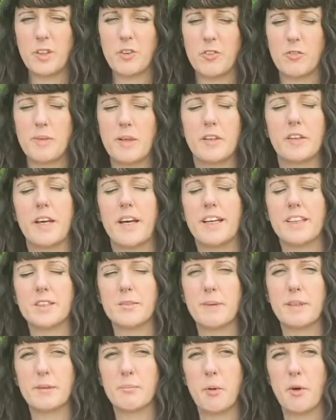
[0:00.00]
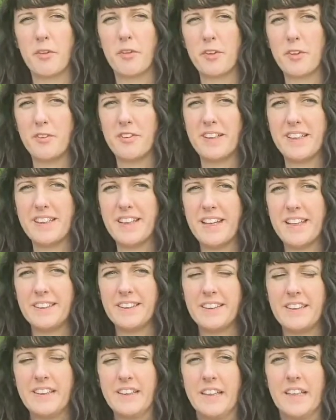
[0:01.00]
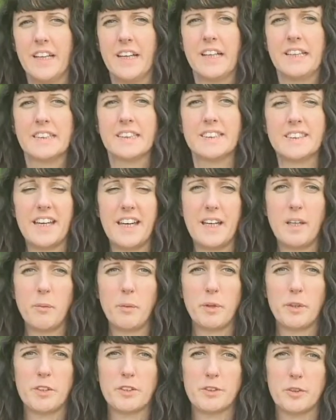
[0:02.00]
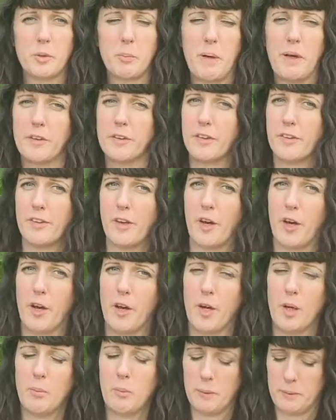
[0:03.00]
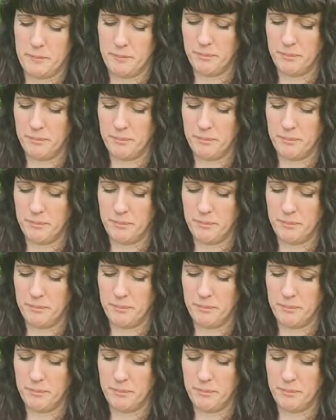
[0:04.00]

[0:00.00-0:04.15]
from Handmade Apothecary again. Today we're going to talk about another herb,